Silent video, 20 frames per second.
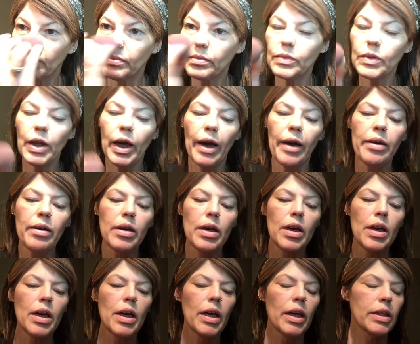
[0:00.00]
Okay,
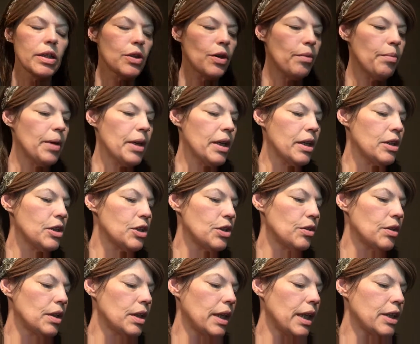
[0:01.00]
so I'm making sure
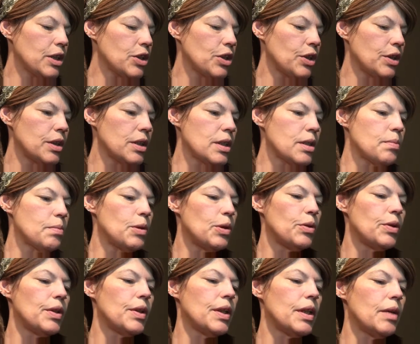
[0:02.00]
that that's good and
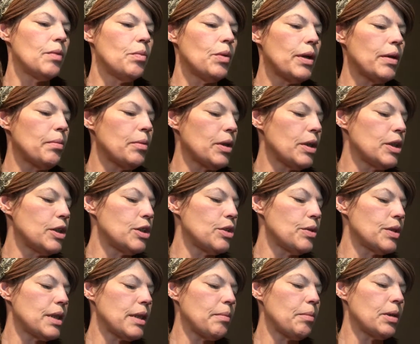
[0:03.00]
smooth, and then what I'm going to do
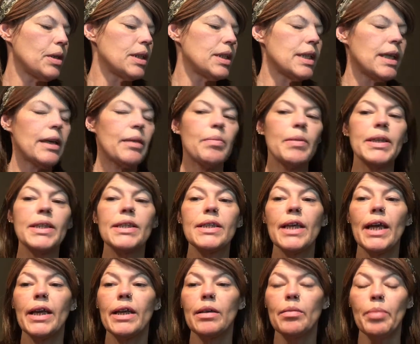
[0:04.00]
is I'm going to take my
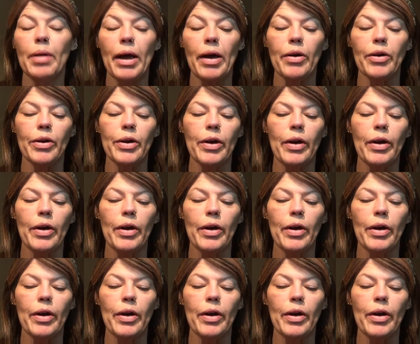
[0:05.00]
setting powder.